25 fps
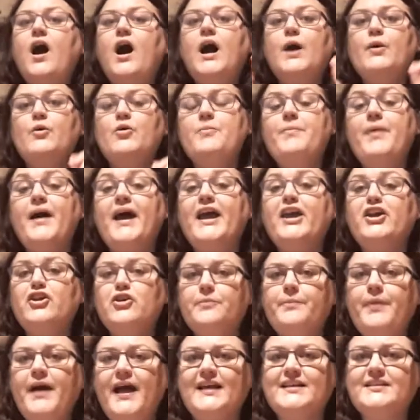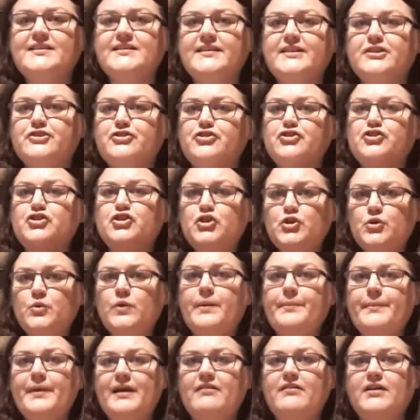I will pay your passage
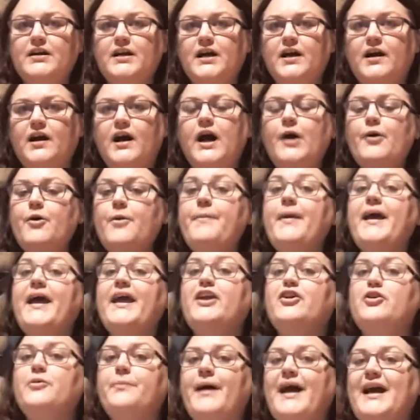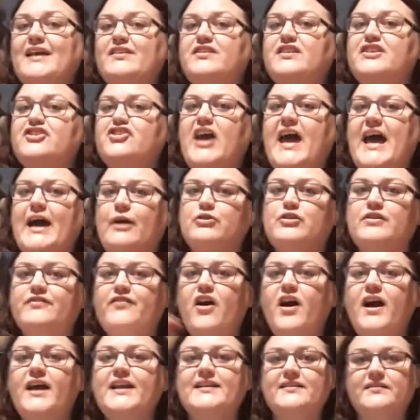to America. I will pay your passage out
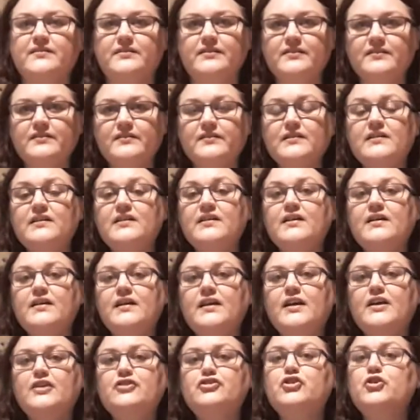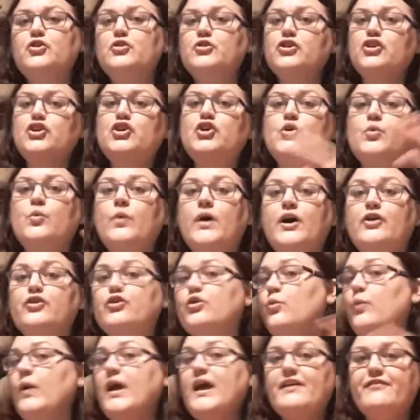of Ireland to the New
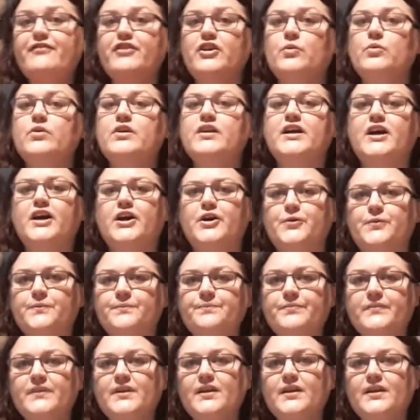World or wherever you want to go.